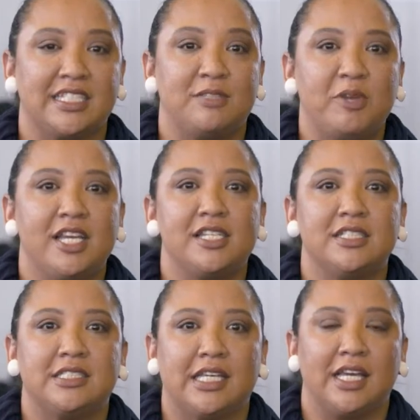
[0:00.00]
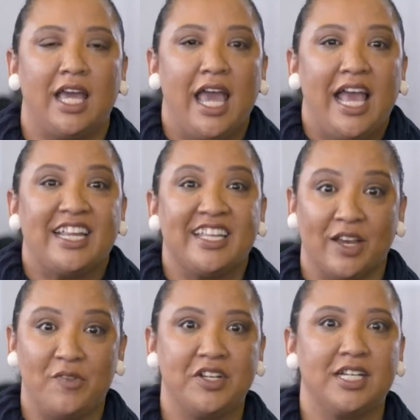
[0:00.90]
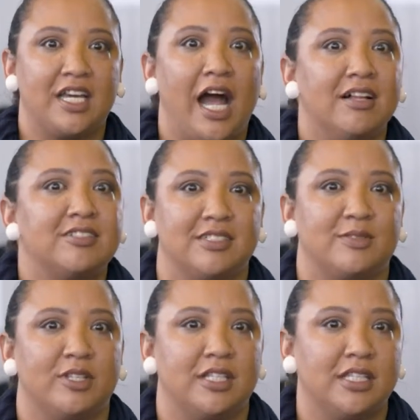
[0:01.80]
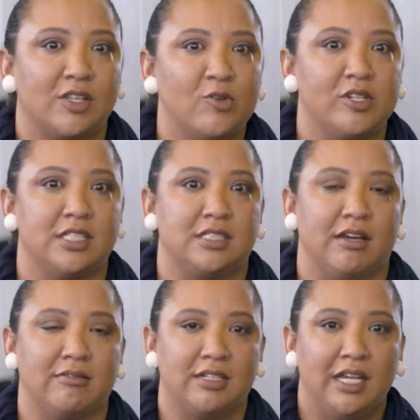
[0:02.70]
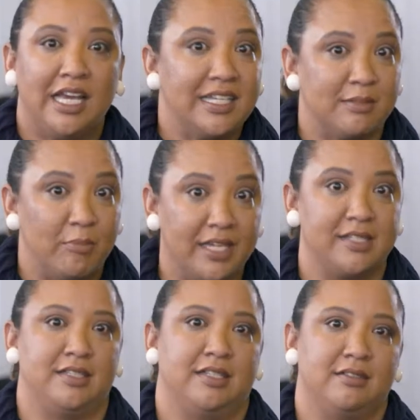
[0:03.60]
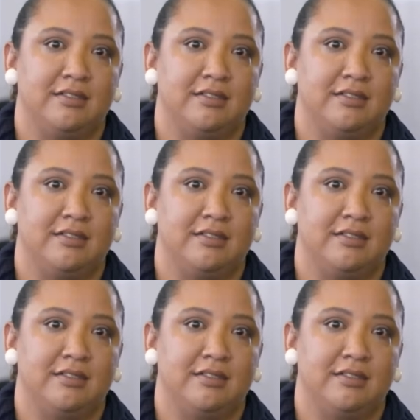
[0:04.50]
Experiencing the different cultures within Cornerstone is amazing.